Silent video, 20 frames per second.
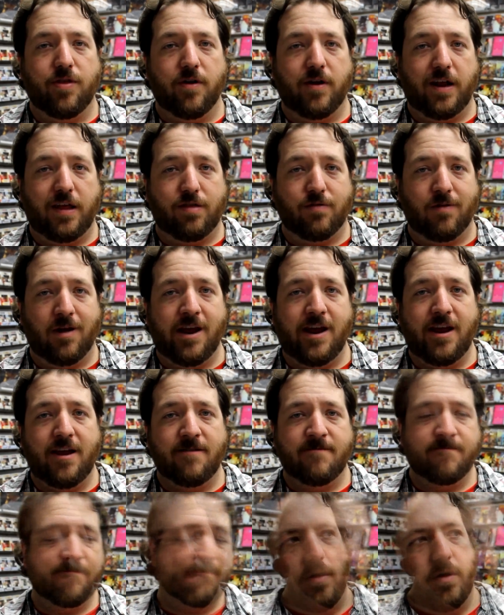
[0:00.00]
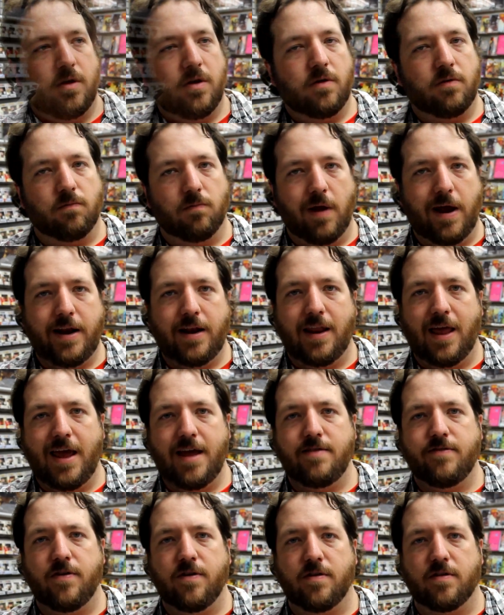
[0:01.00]
33. Red
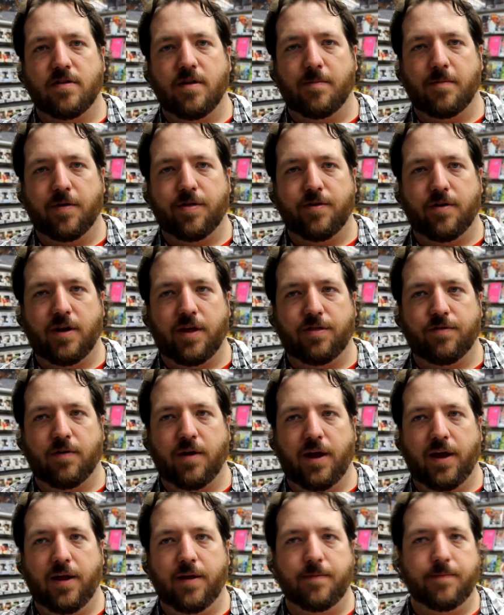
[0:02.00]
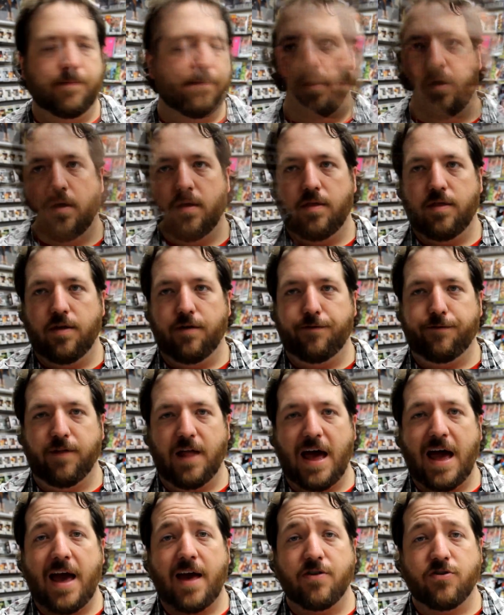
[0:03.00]
Lanterns #33. The
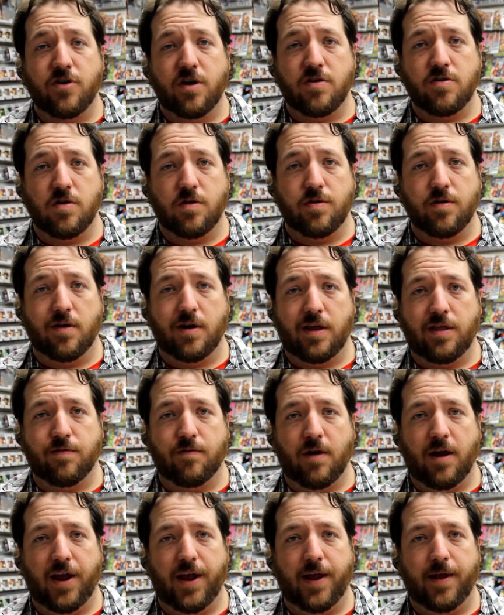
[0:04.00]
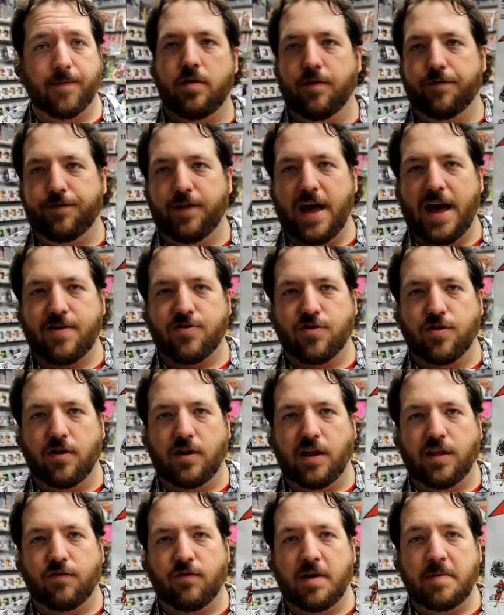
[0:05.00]
Flash issue 33. The Flash
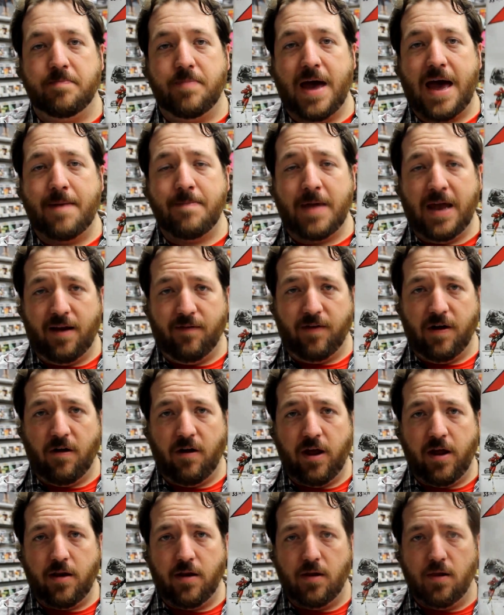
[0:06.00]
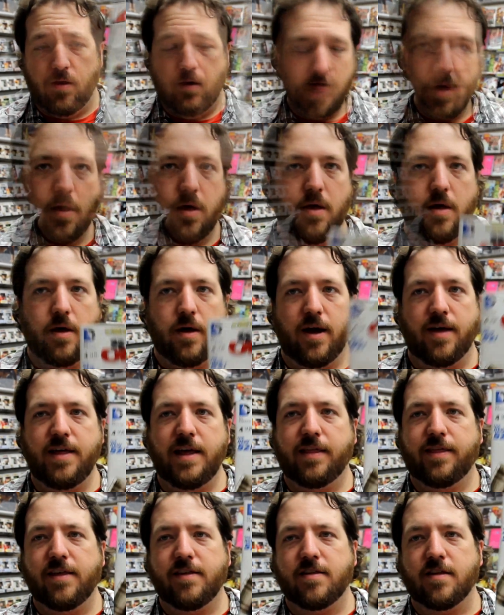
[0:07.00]
33 Batman variant. I
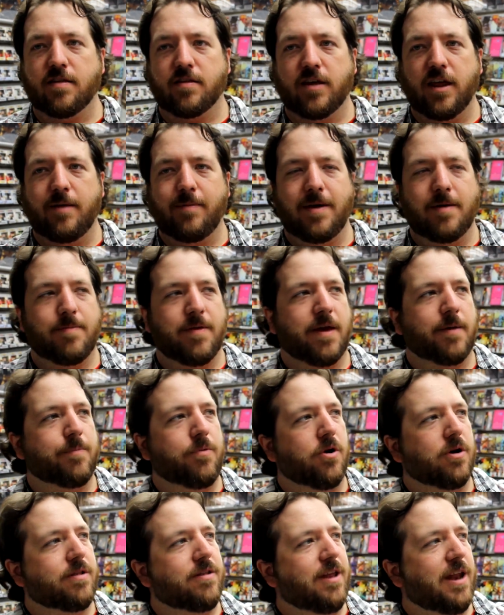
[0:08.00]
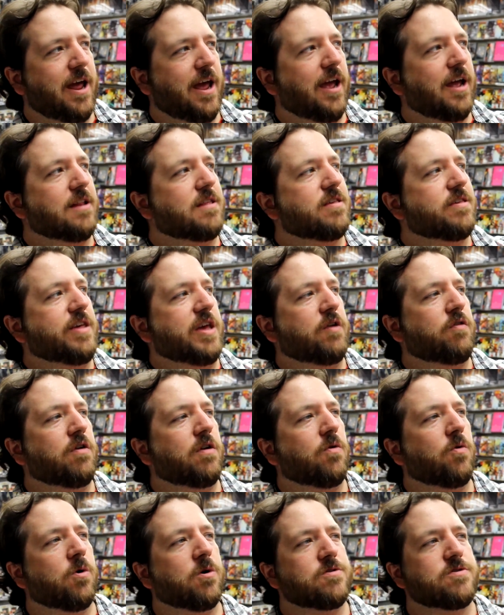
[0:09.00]
think this is going to be a big book today. It's
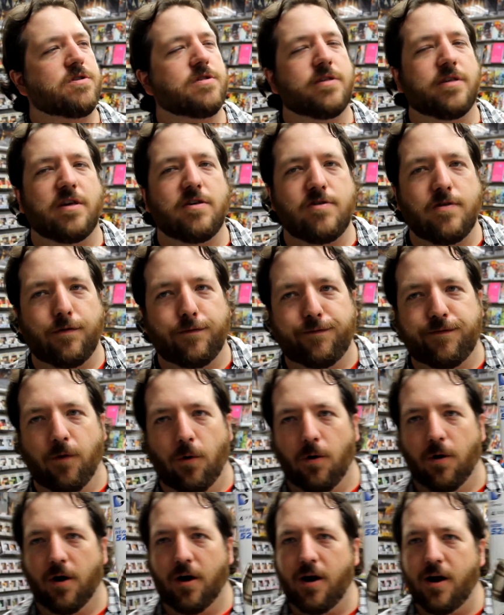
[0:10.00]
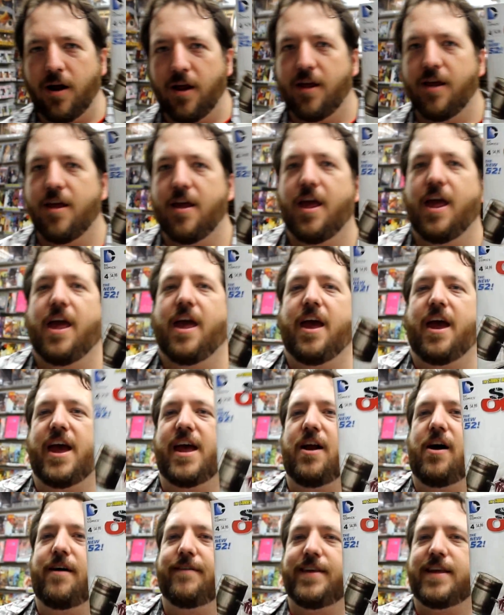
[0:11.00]
Secret Origins issue 4.
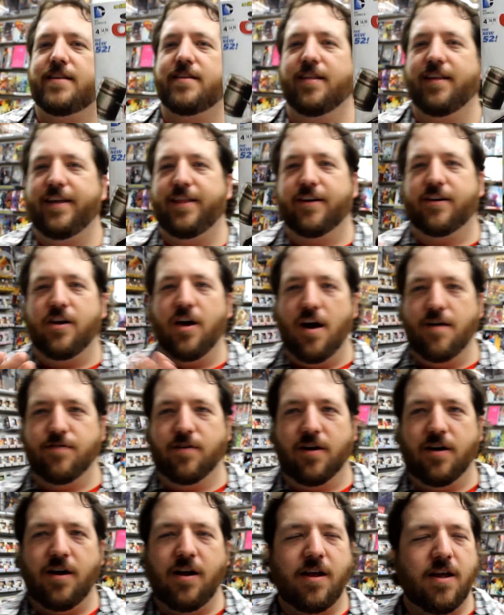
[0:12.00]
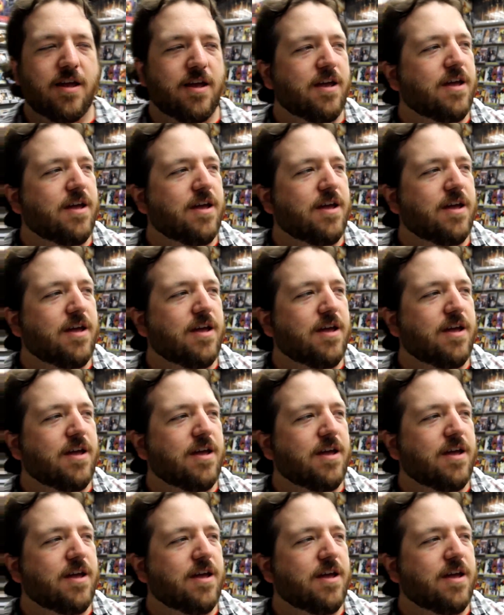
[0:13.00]
And obviously the cover